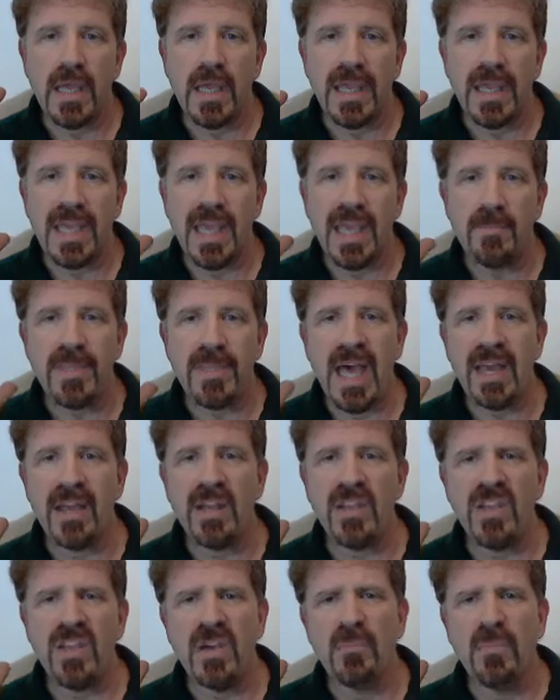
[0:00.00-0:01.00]
keep that
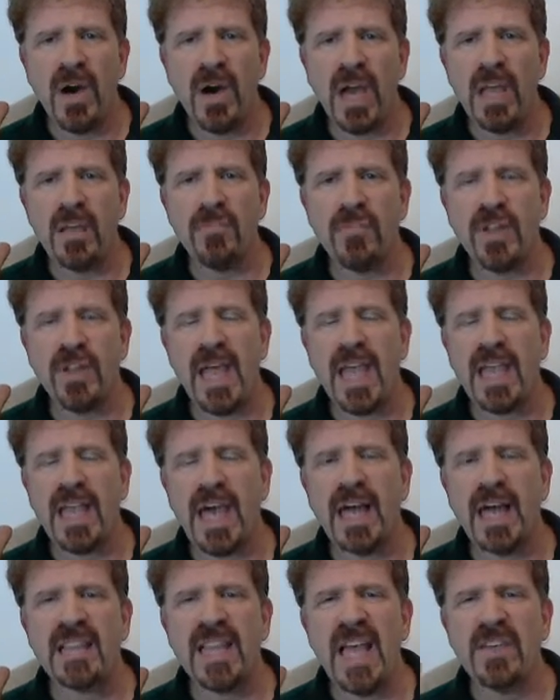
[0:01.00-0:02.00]
in your mind for like
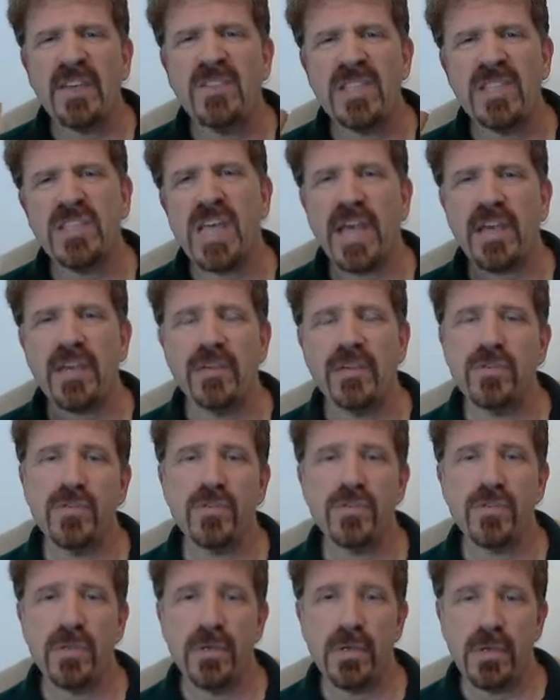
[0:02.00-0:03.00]
11
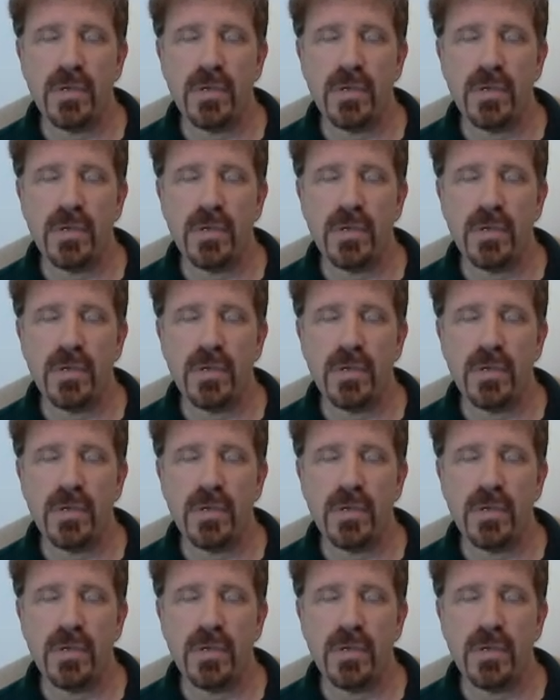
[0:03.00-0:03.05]
seconds.